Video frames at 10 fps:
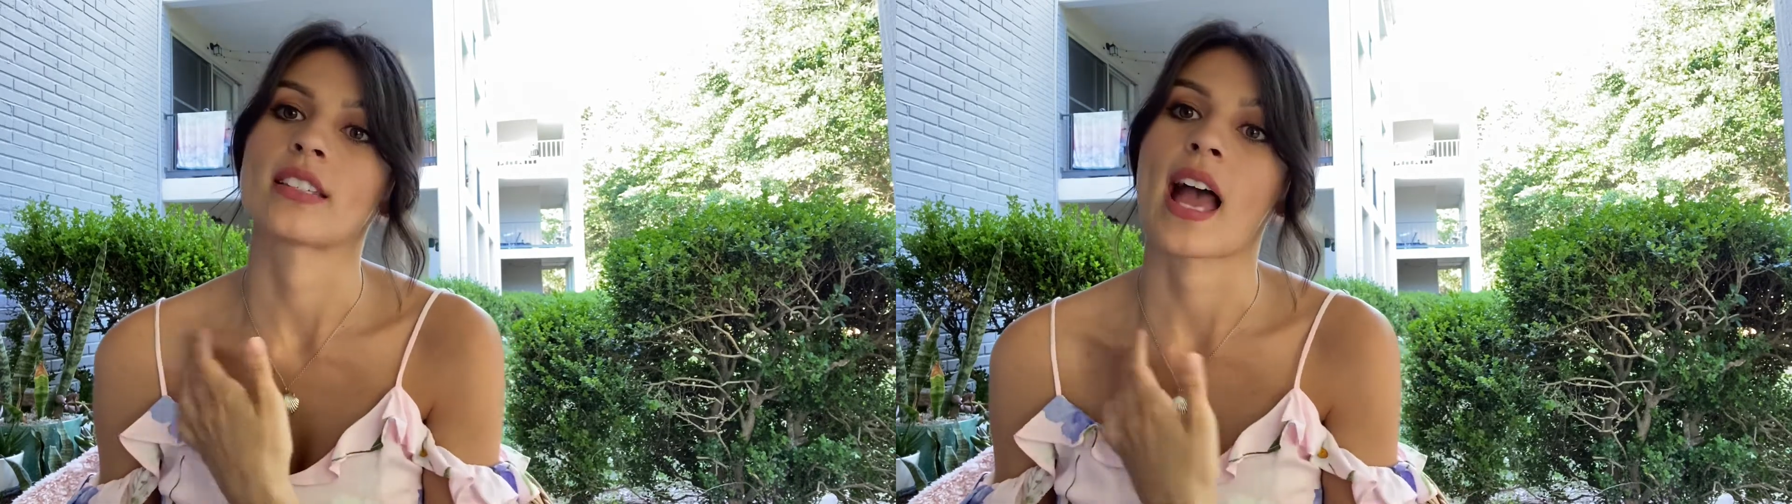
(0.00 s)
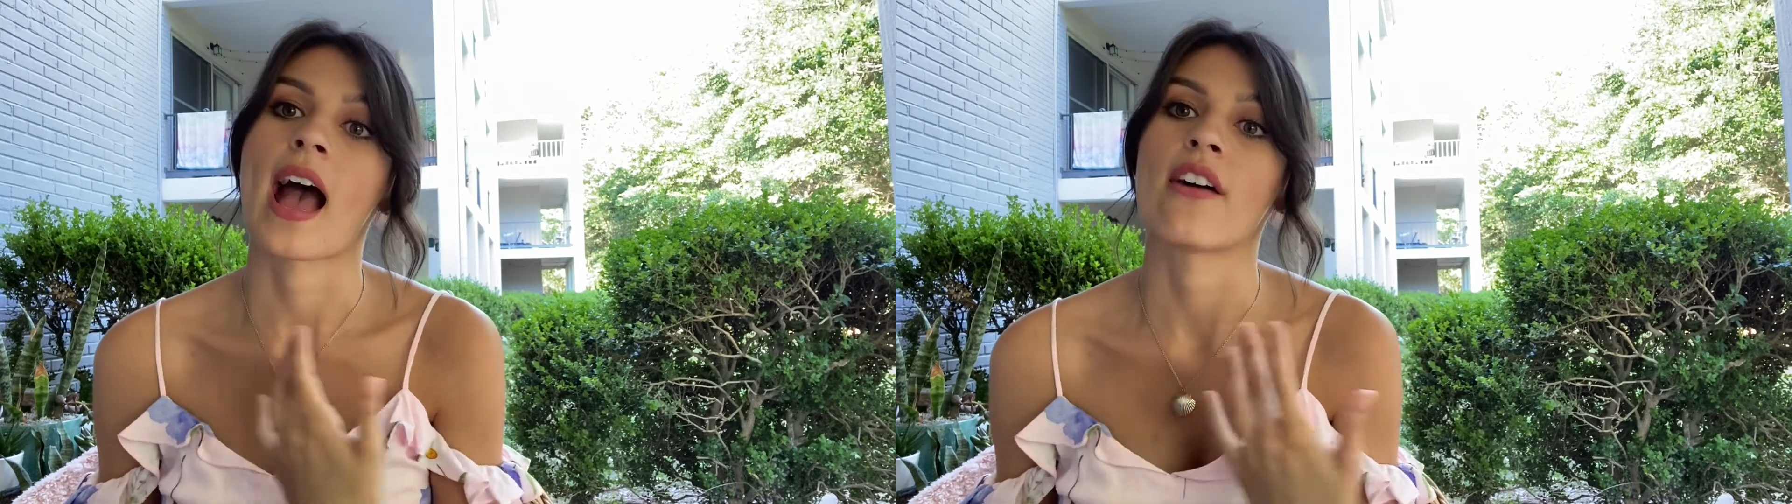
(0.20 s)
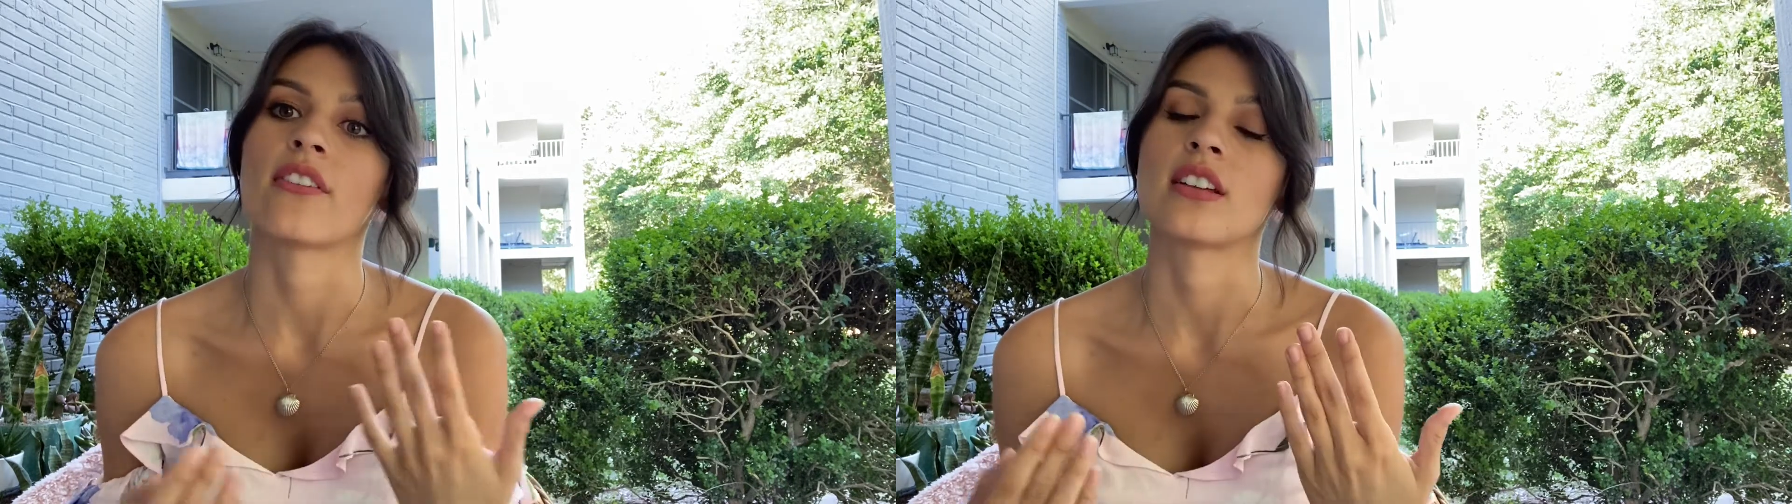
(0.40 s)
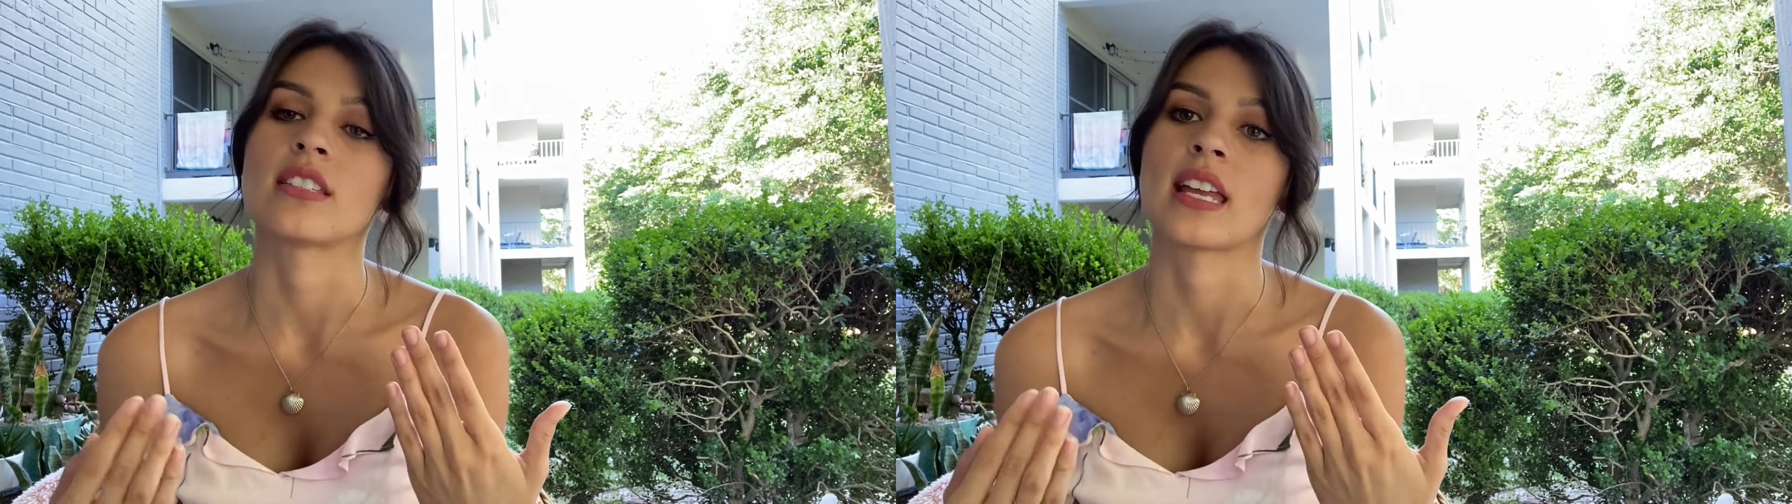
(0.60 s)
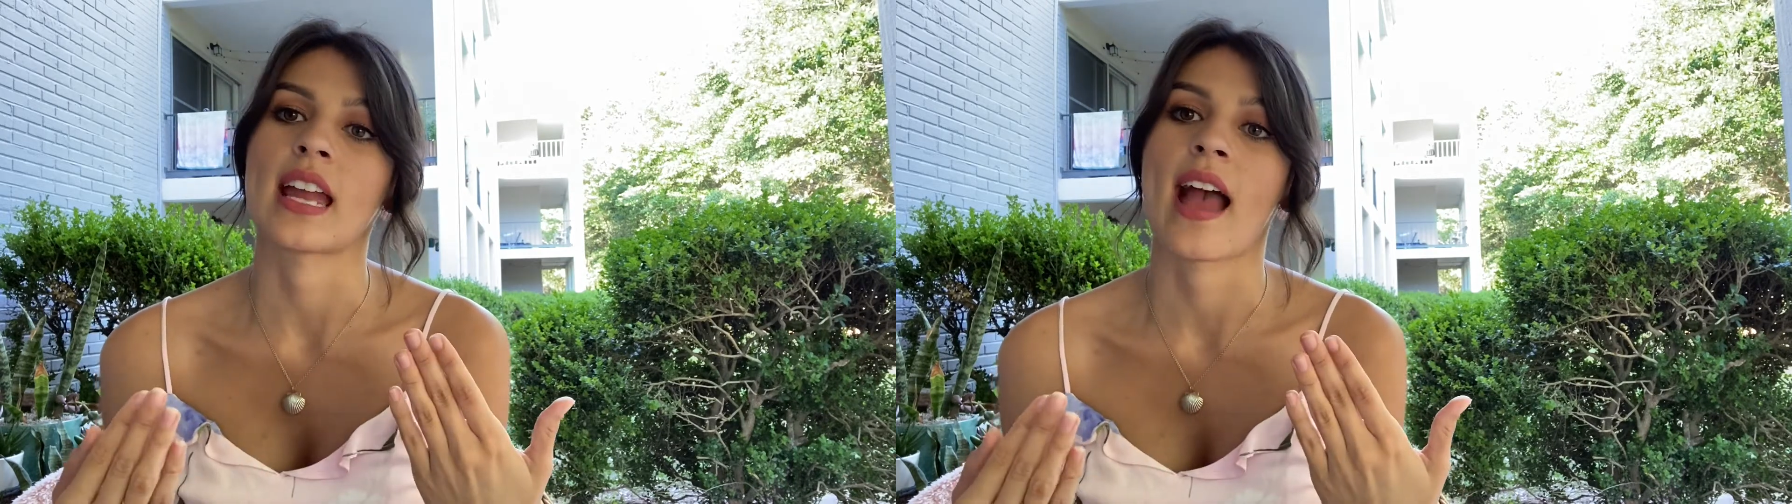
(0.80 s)
have is
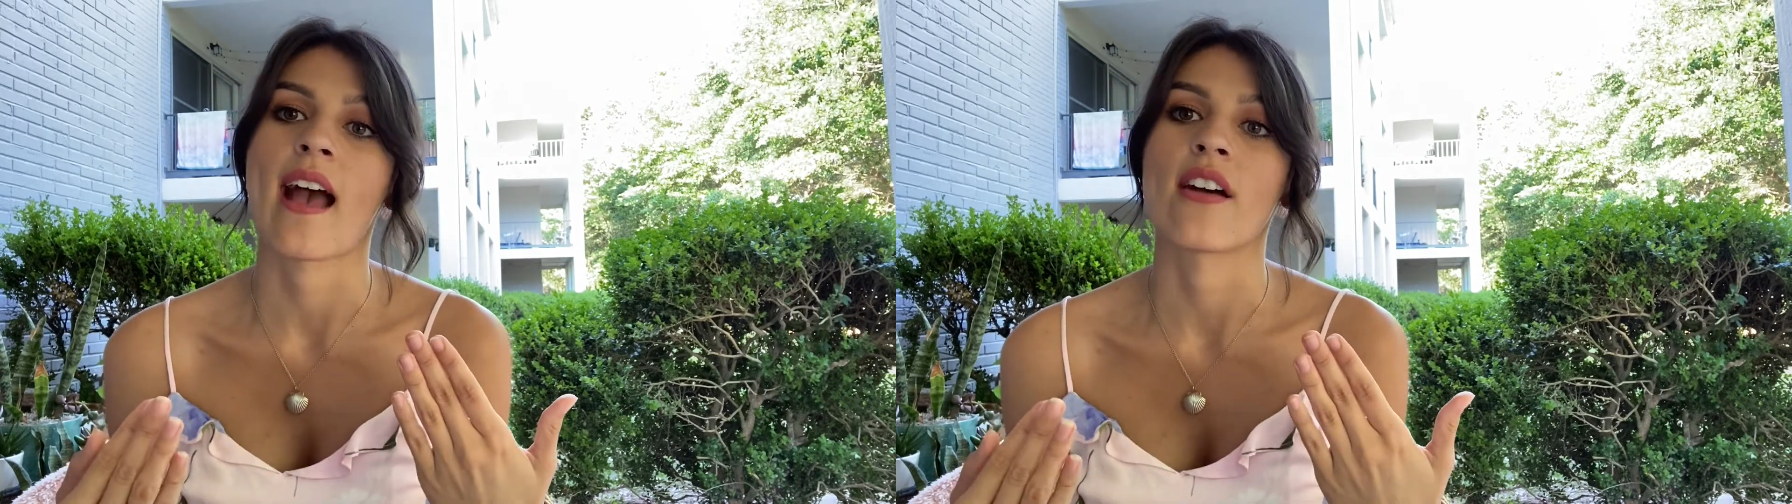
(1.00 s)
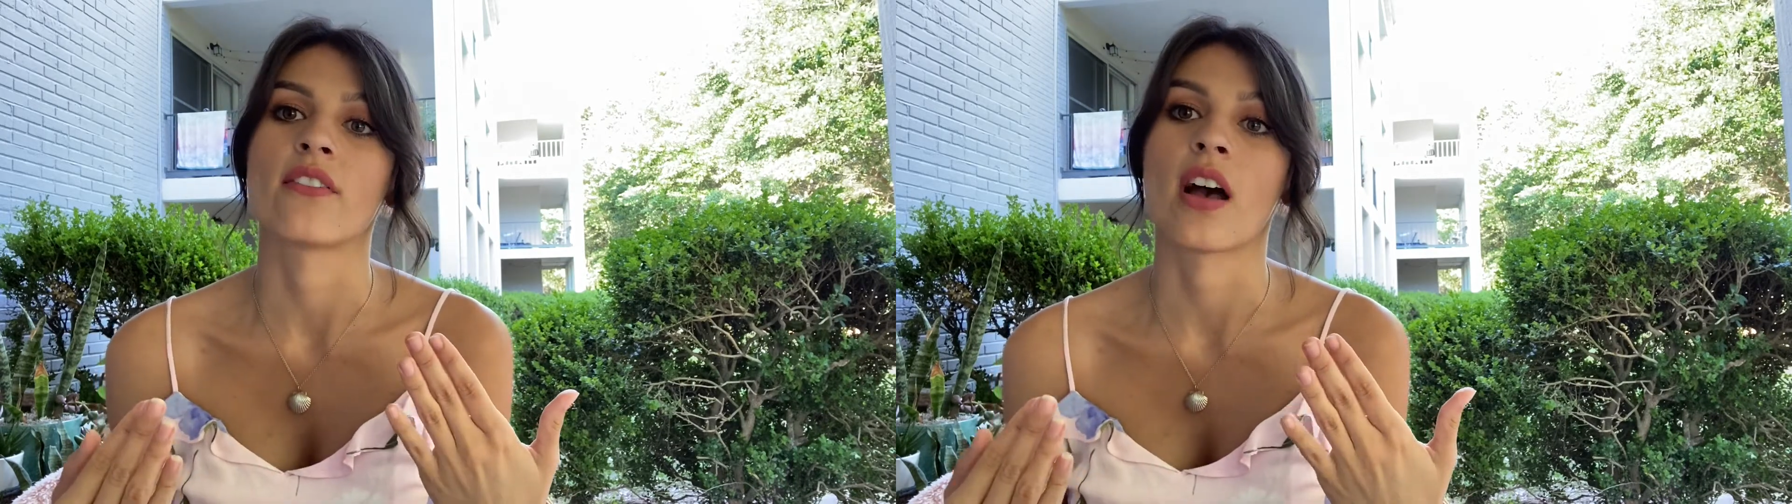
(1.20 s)
they have